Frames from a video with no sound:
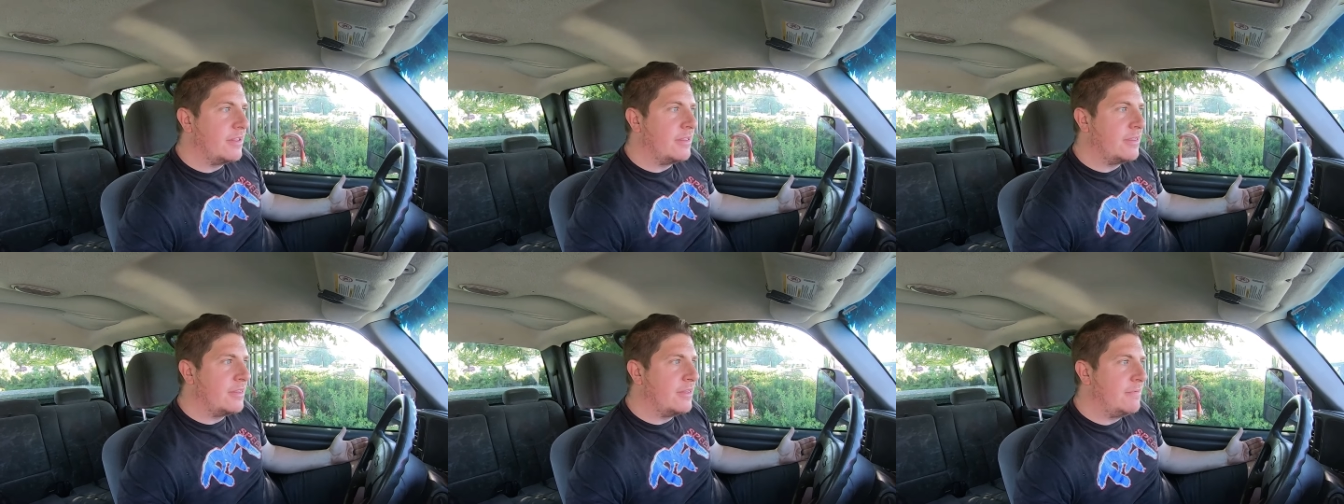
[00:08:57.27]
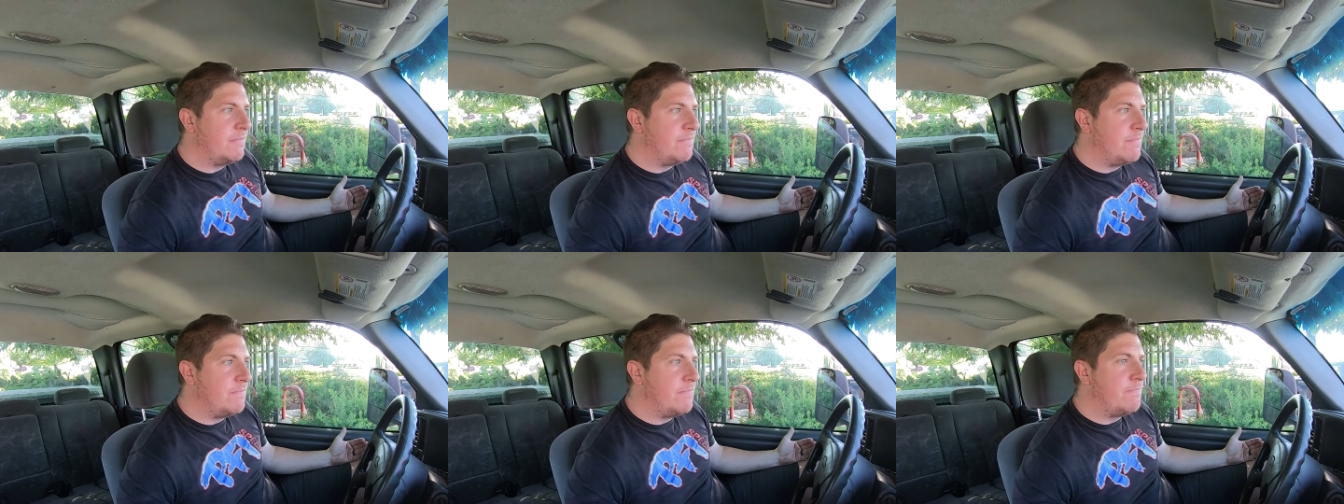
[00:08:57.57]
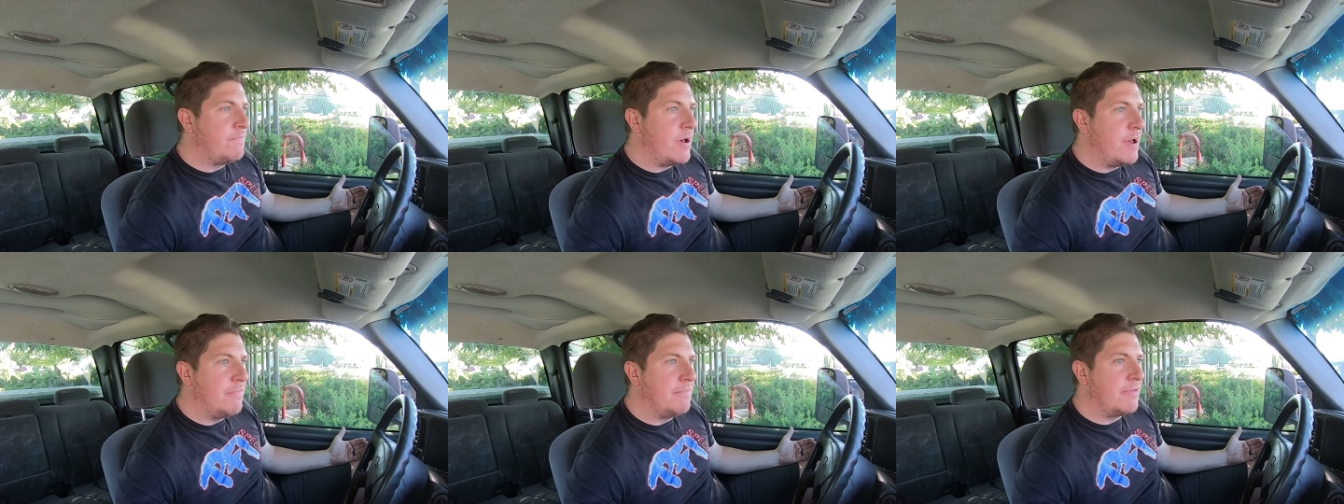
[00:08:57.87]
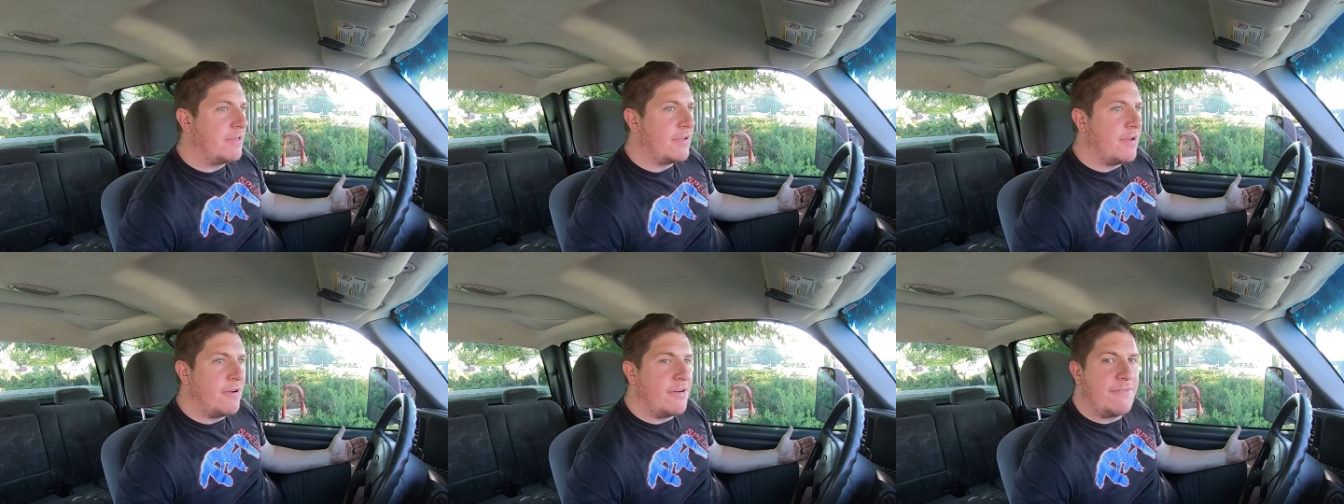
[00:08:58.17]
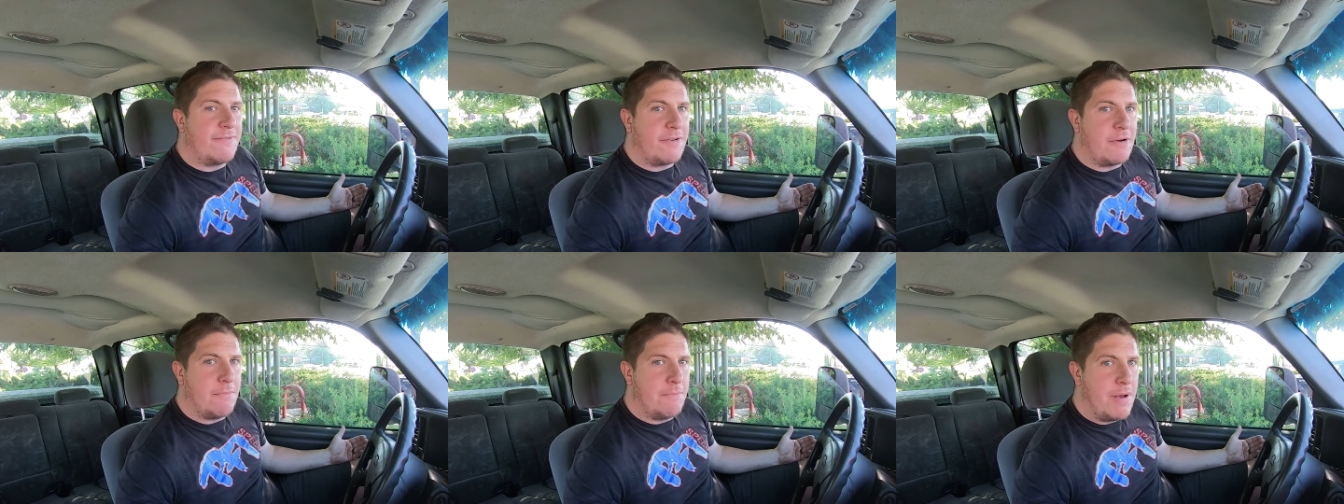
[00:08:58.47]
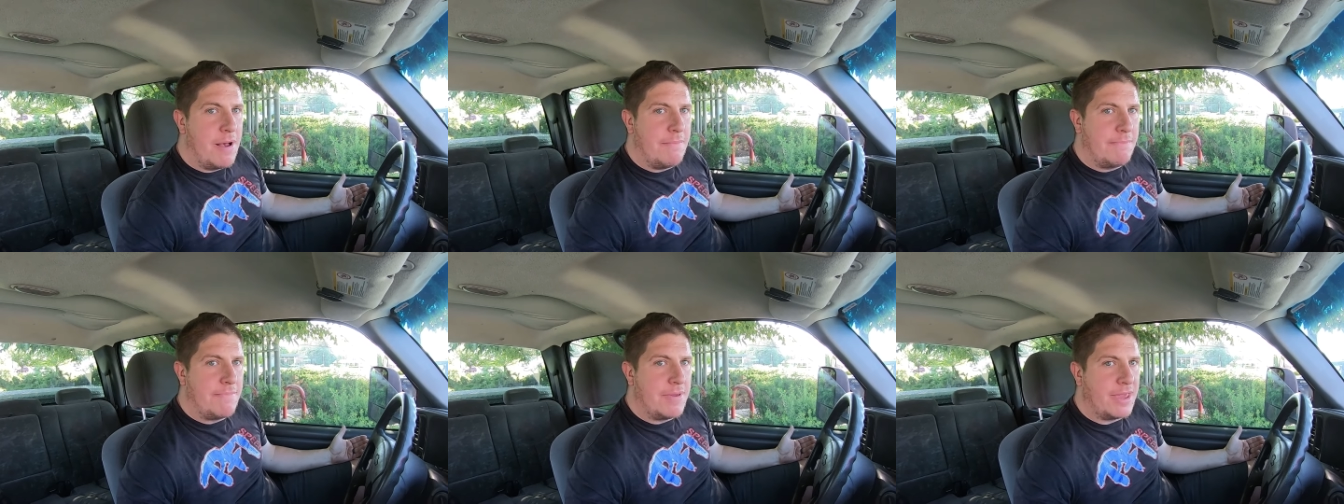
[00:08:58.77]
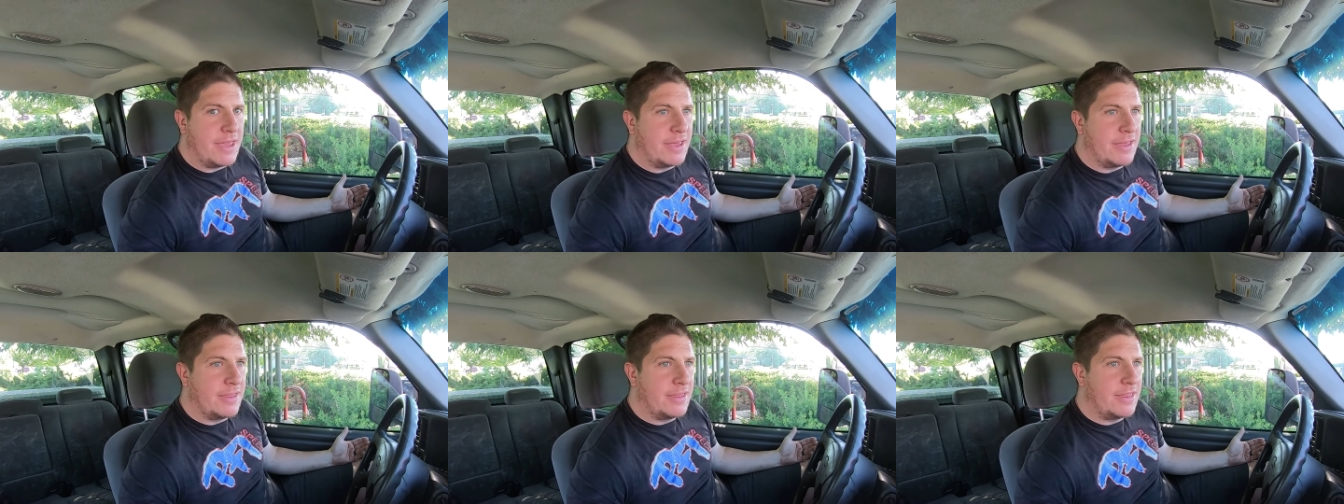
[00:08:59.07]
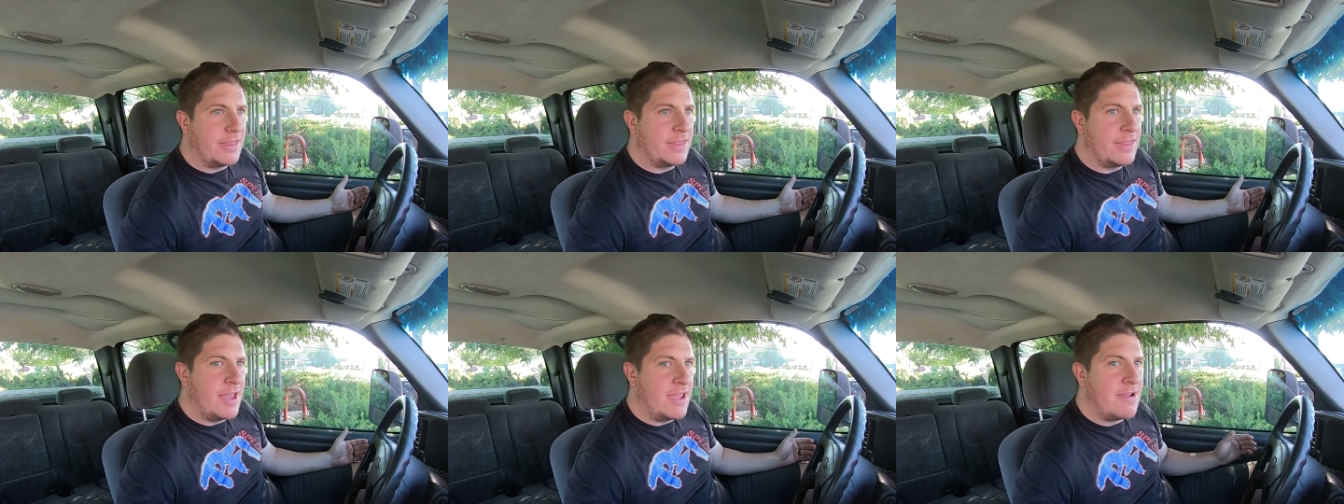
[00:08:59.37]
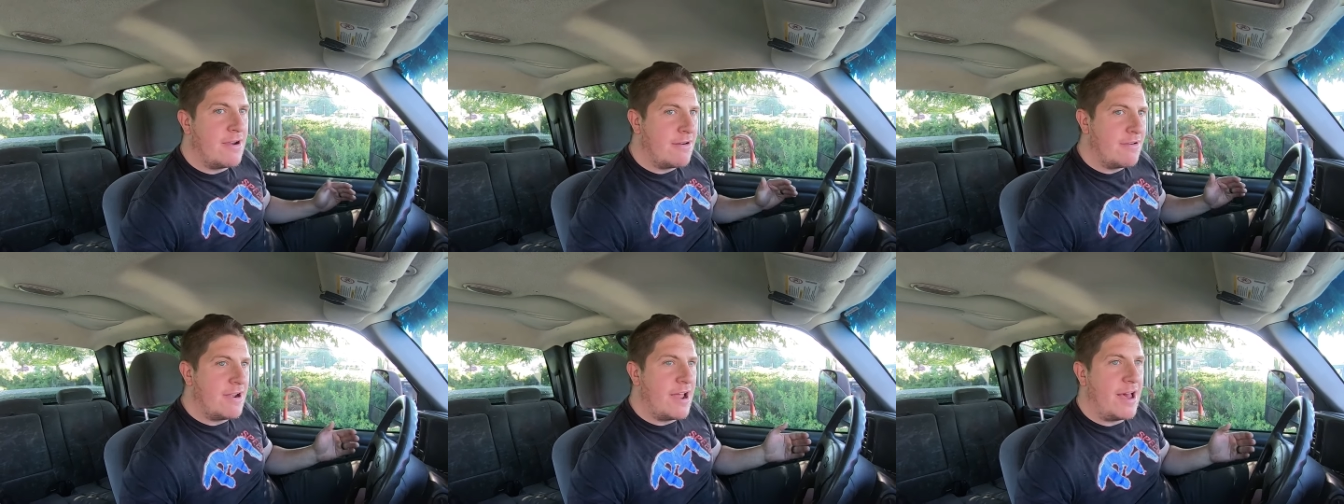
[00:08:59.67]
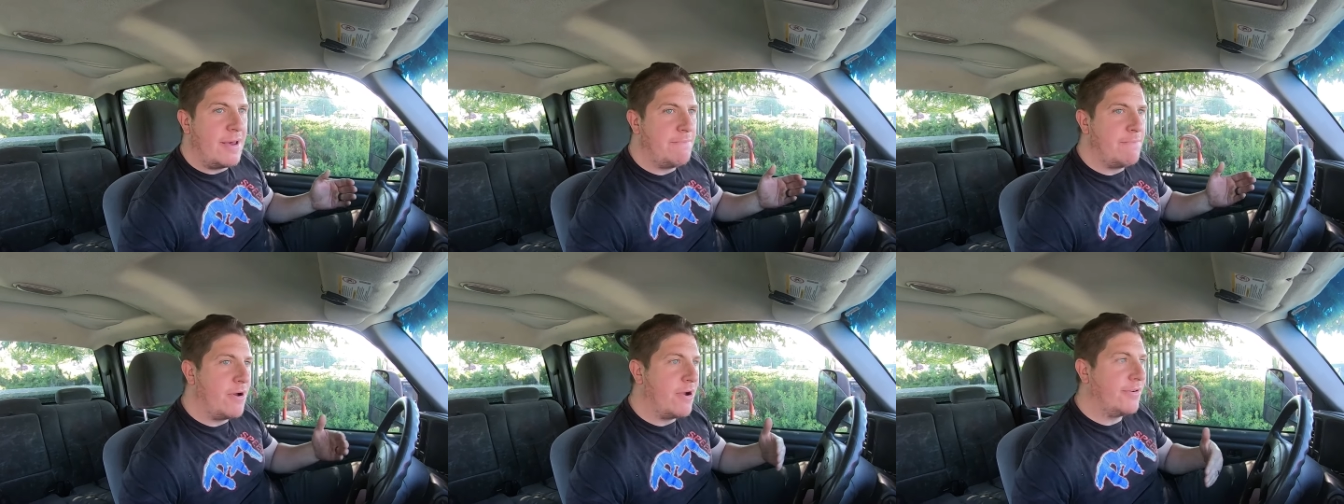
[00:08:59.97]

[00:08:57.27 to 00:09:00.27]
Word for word: the pumps are for pumping. They are not